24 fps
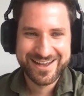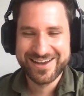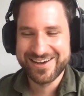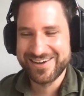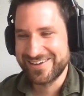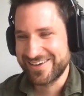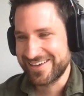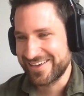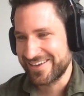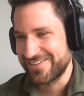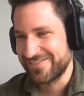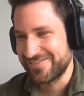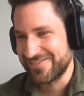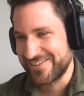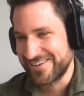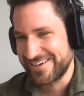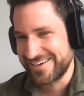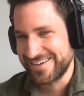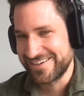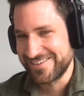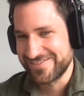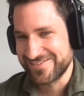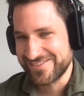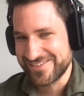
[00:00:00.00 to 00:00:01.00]
Okay, fair
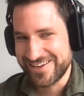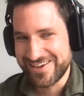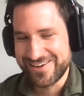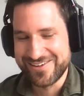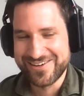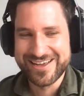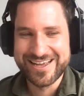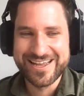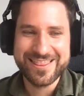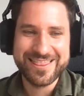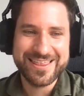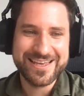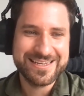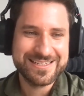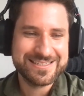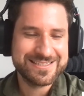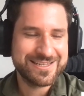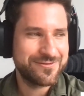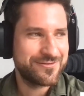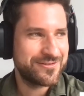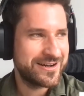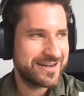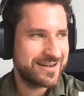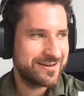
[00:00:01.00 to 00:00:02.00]
enough. No, I think it's
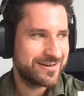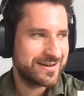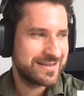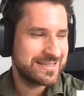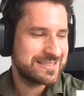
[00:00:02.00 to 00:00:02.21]
a friend.